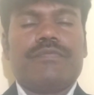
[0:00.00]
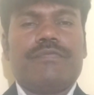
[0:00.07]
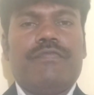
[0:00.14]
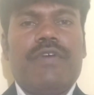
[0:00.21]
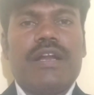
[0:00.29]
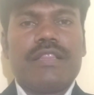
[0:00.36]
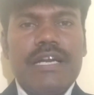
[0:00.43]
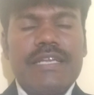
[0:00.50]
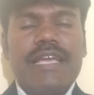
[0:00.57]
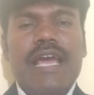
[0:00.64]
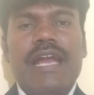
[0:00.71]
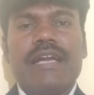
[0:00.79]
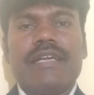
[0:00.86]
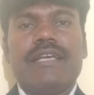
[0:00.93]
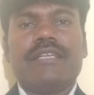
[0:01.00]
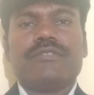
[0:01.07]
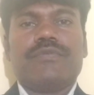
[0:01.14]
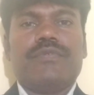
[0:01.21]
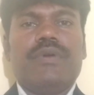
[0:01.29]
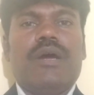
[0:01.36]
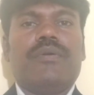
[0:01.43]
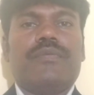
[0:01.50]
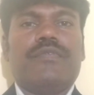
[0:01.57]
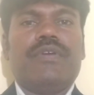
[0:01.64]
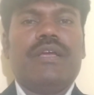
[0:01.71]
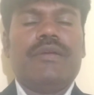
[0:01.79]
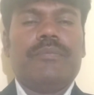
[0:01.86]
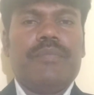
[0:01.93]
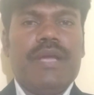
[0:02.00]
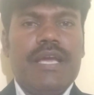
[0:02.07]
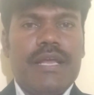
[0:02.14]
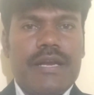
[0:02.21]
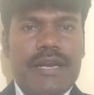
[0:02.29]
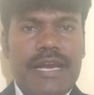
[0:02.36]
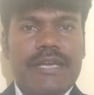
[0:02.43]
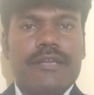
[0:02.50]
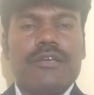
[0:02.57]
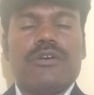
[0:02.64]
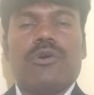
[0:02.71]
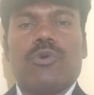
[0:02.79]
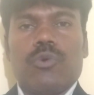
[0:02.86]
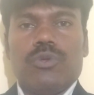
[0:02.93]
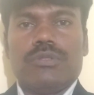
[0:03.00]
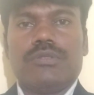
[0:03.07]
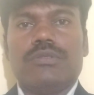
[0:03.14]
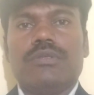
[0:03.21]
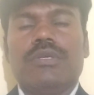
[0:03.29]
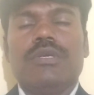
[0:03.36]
For that characters we may write rules.